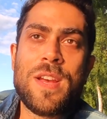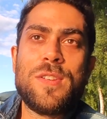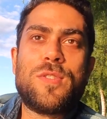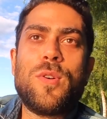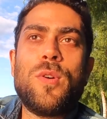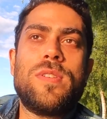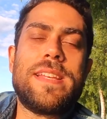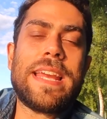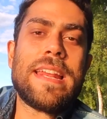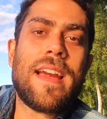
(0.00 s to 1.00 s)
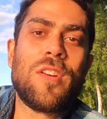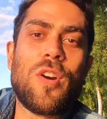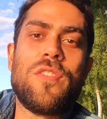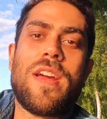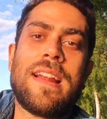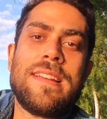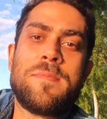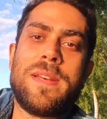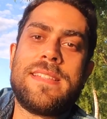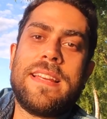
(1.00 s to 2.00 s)
So second hand contract
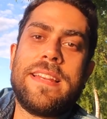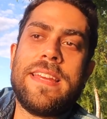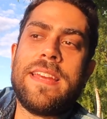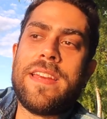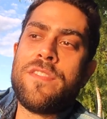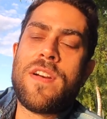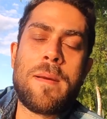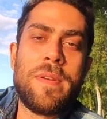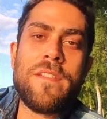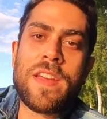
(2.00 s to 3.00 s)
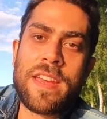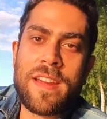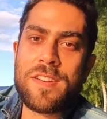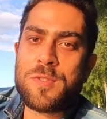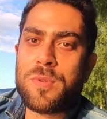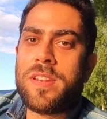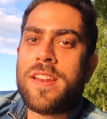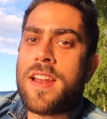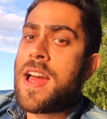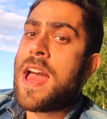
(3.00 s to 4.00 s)
is basically, if I'm living here in
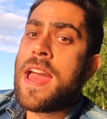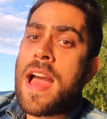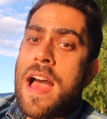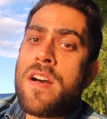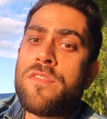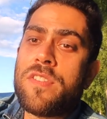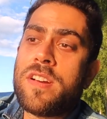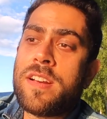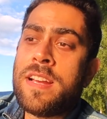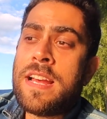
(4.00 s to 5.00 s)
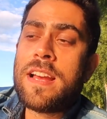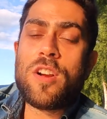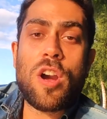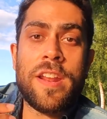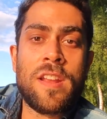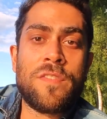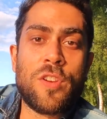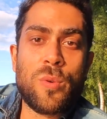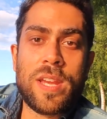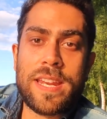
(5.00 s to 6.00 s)
Sweden and I have got enough
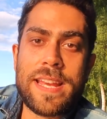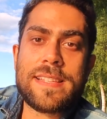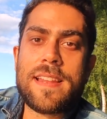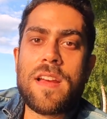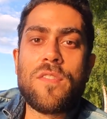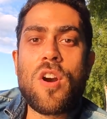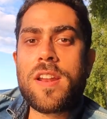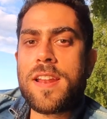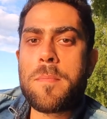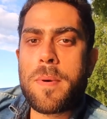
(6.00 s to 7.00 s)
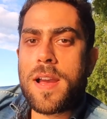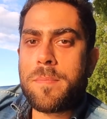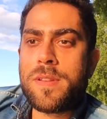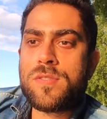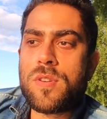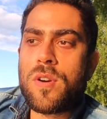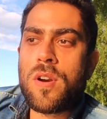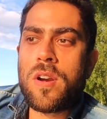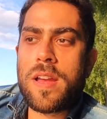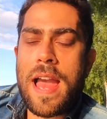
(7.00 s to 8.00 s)
queuing days and I've got an apartment,
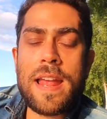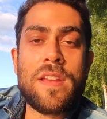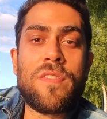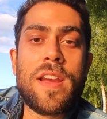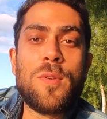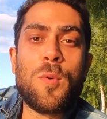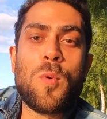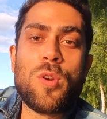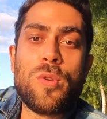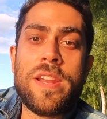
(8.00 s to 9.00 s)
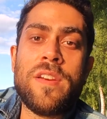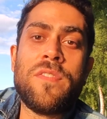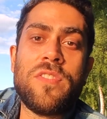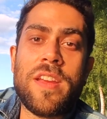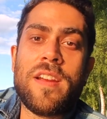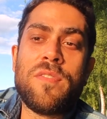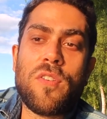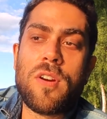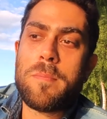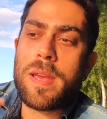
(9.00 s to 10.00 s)
so, and if I don't want to live there
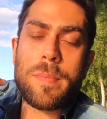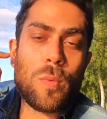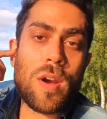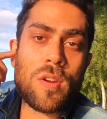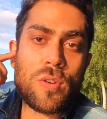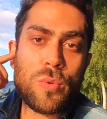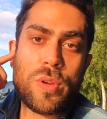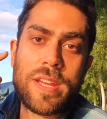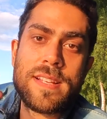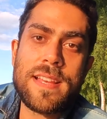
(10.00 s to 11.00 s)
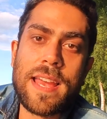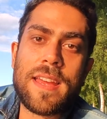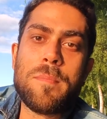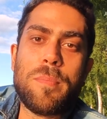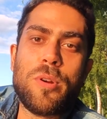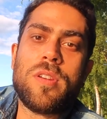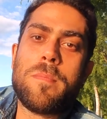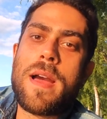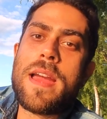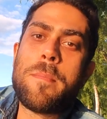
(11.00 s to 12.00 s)
for maybe 1 or 2 years, I can put
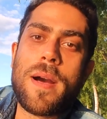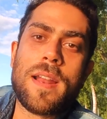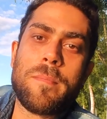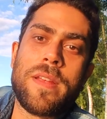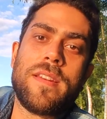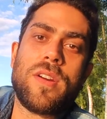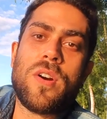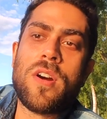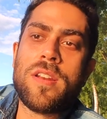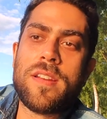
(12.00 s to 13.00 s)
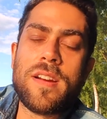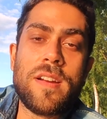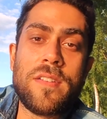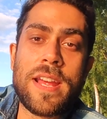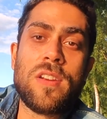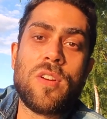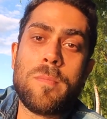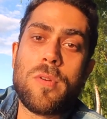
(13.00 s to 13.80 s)
my apartment on rent on